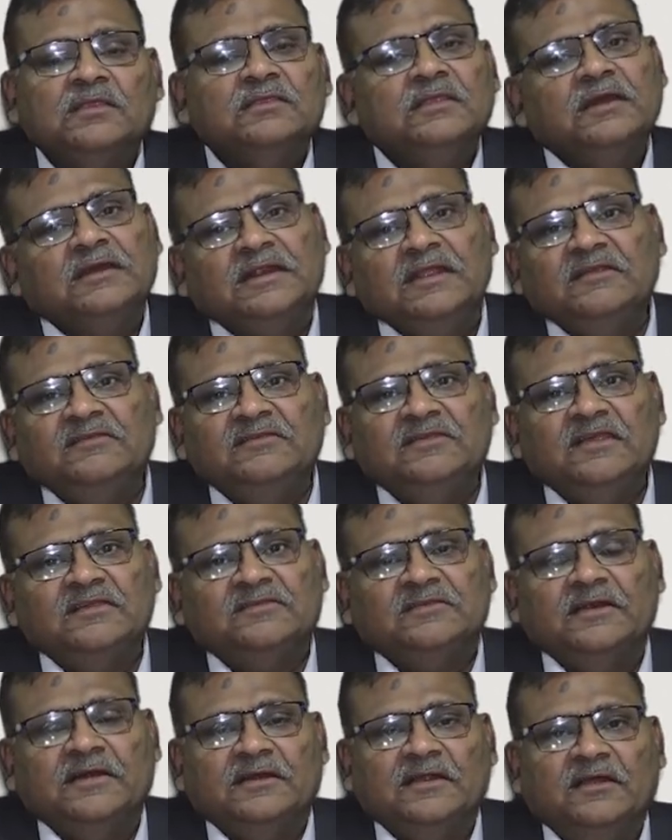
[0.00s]
The
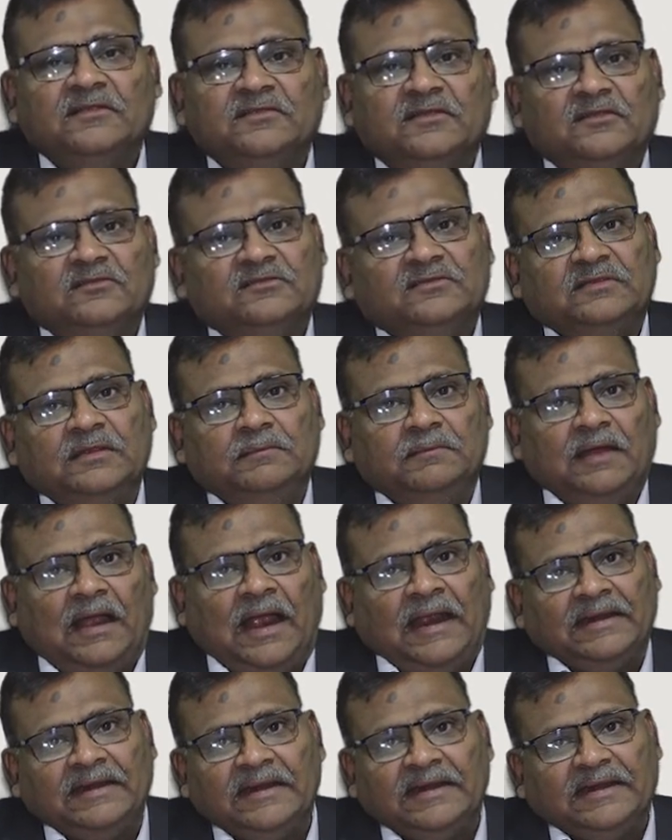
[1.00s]
TCS returns is
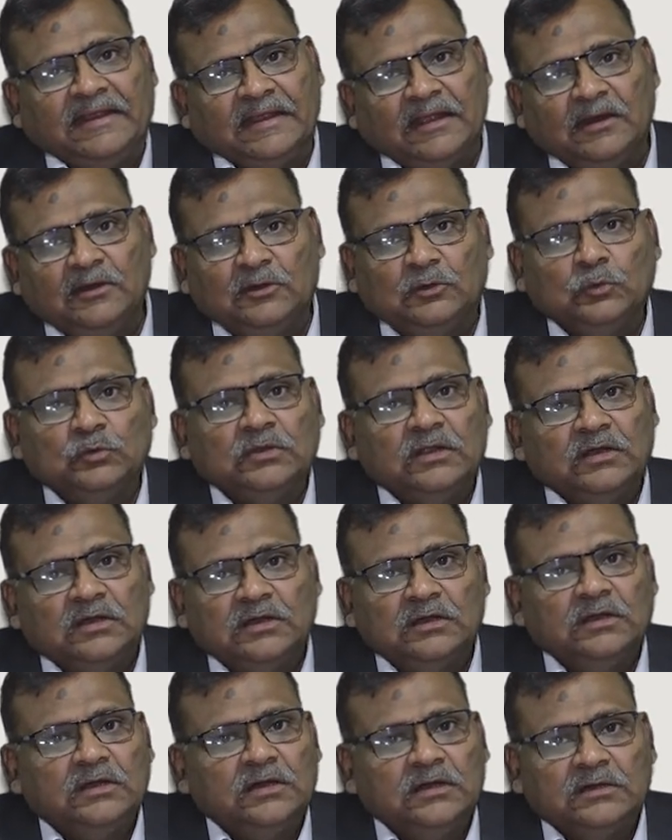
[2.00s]
identical to
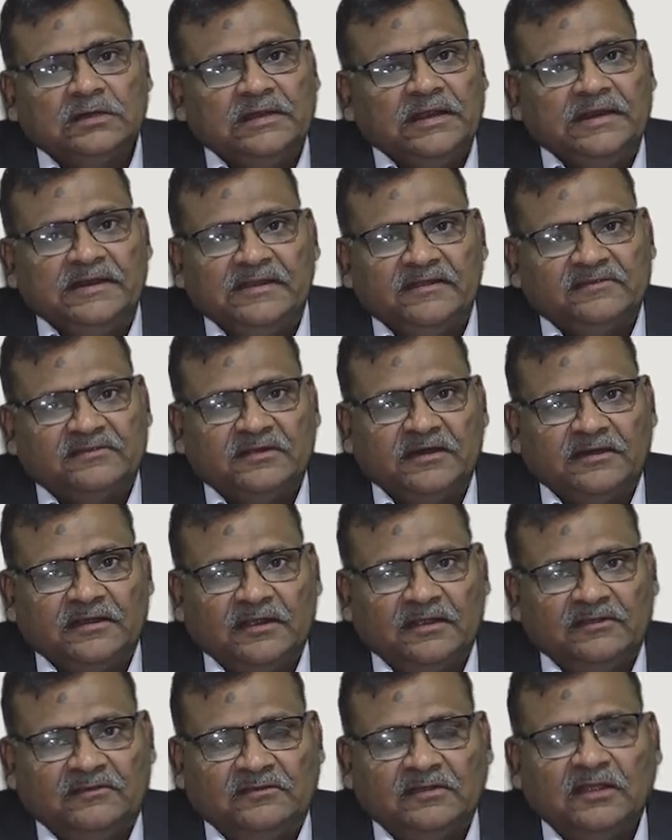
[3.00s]
the TDS
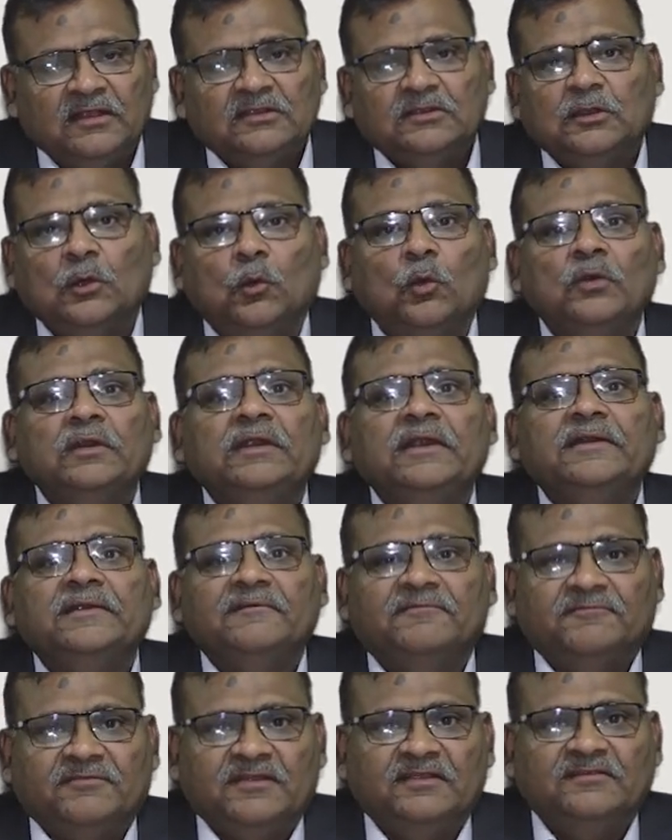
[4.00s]
returns. The only
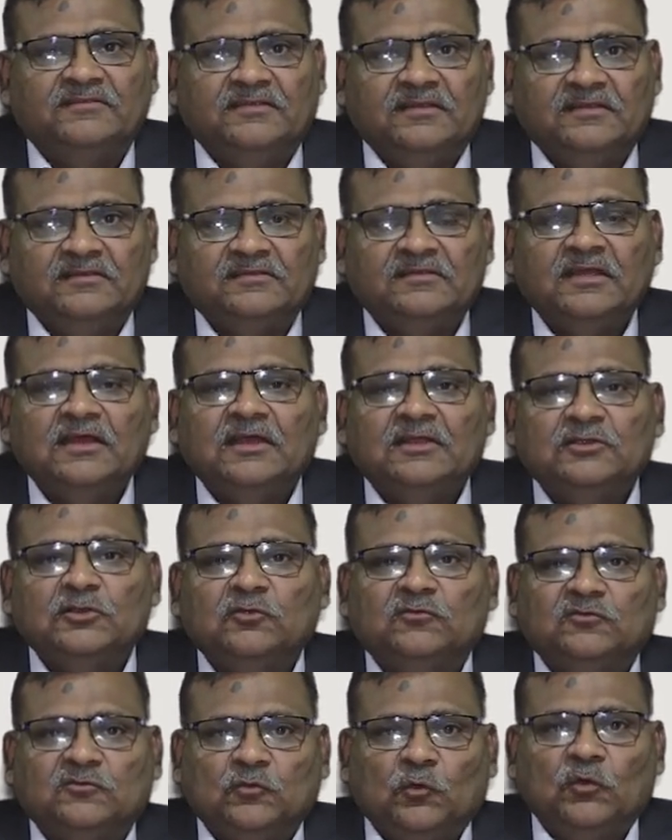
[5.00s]
difference is
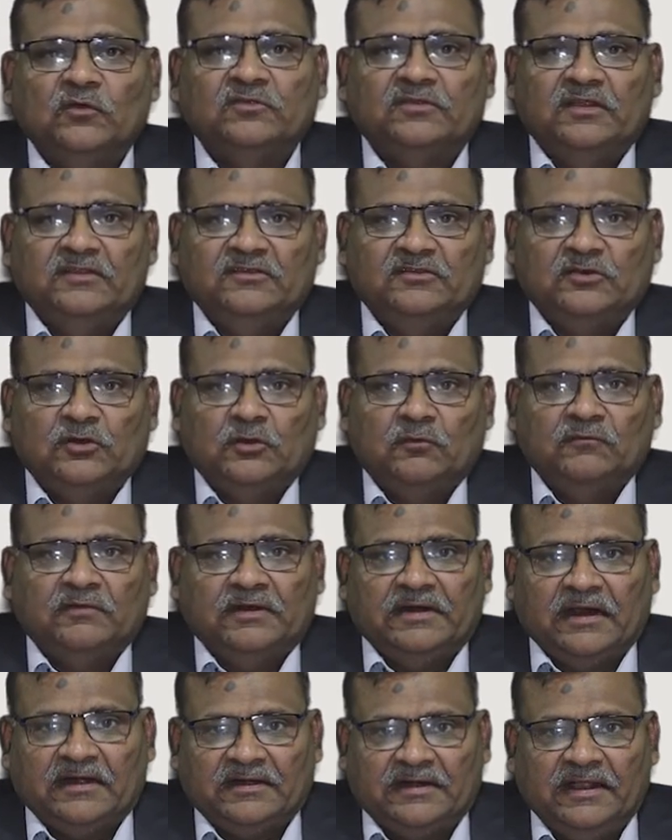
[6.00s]
the source, instead of
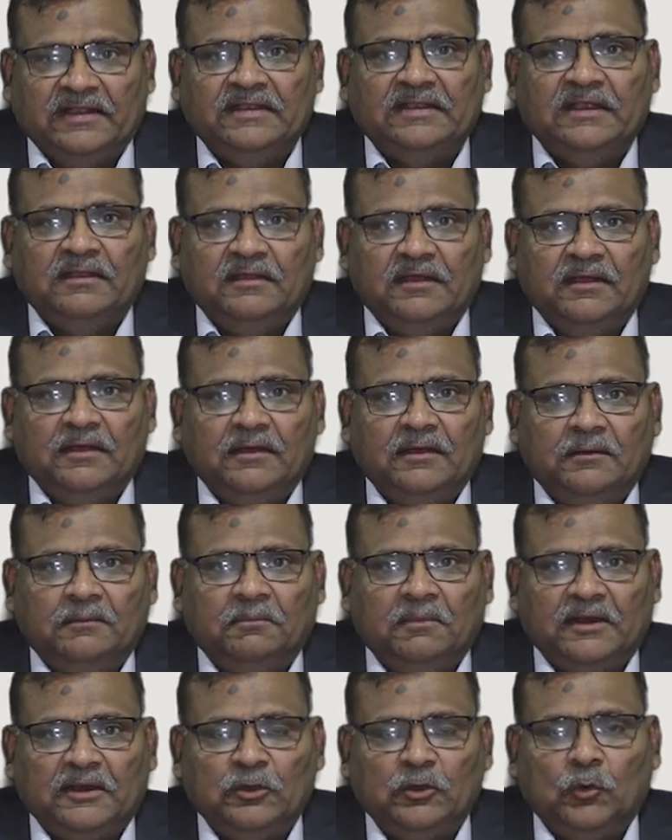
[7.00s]
deducting the
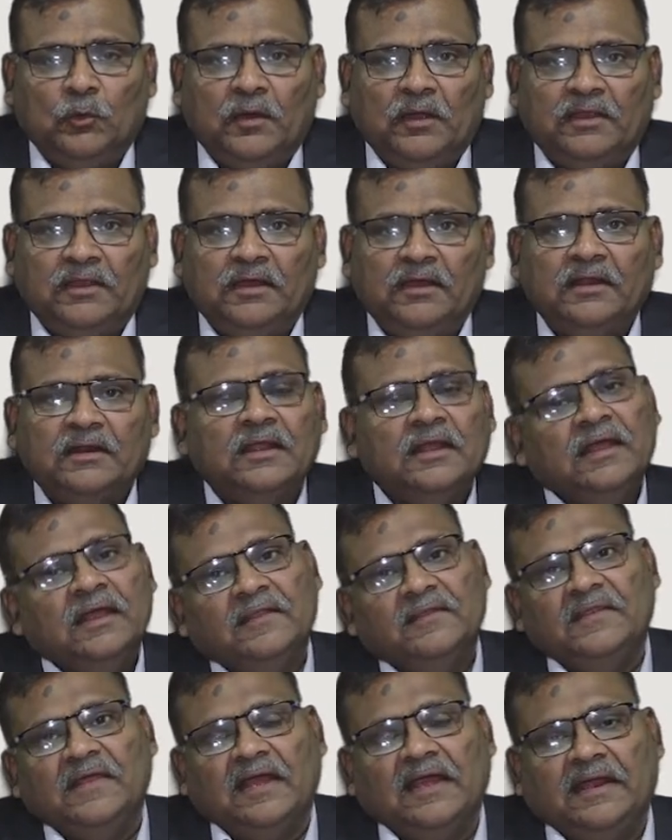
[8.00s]
money over here,
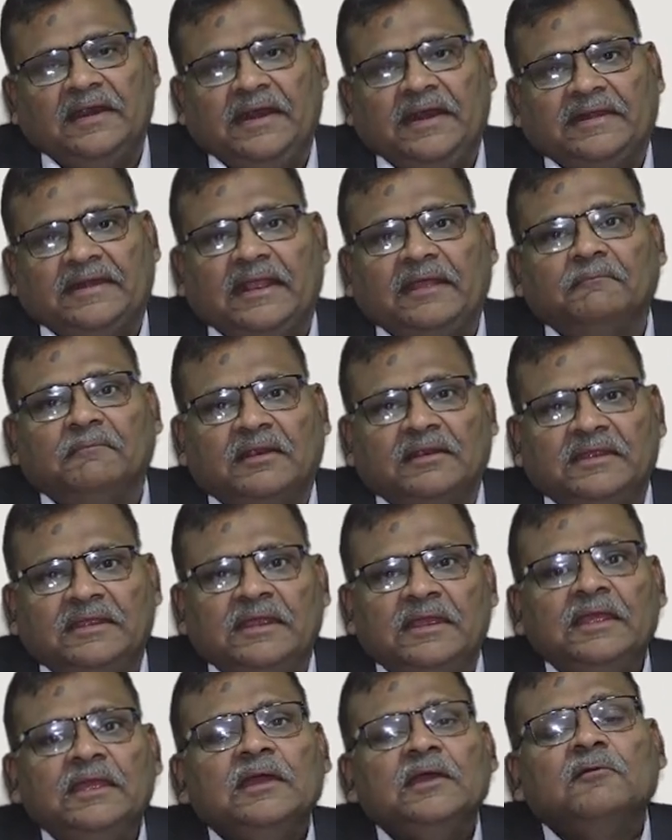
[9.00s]
they are collecting
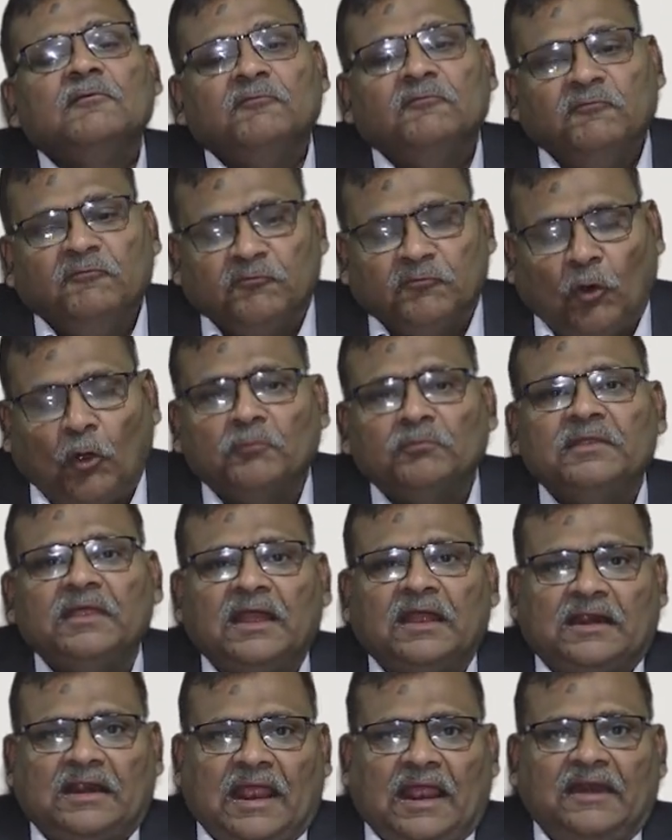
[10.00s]
money from
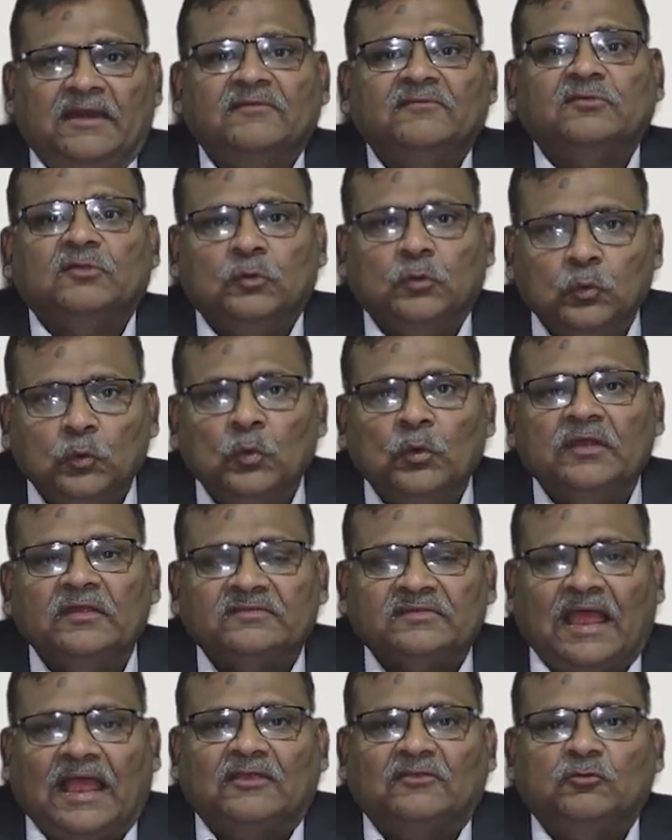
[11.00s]
their clients who
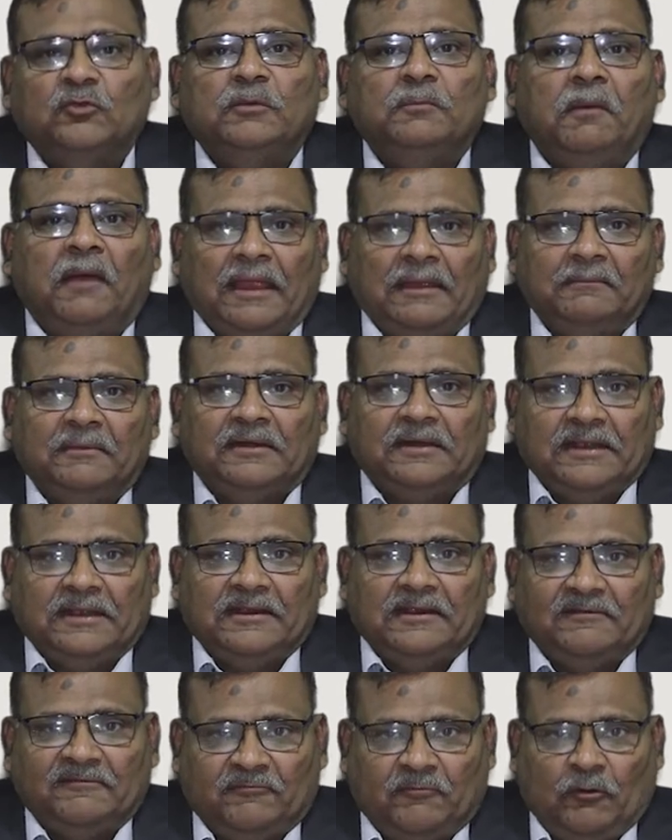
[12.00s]
is actually buying
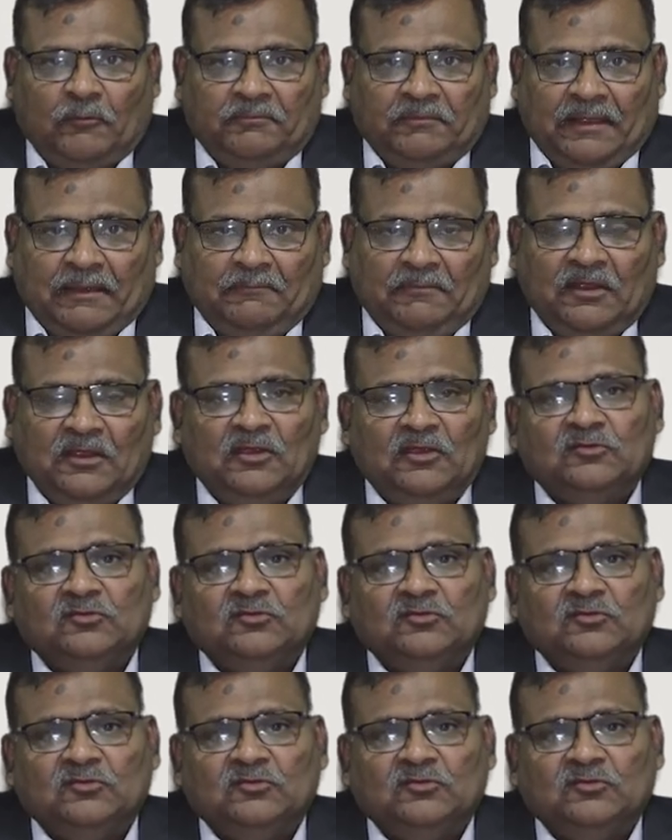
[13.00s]
material from them.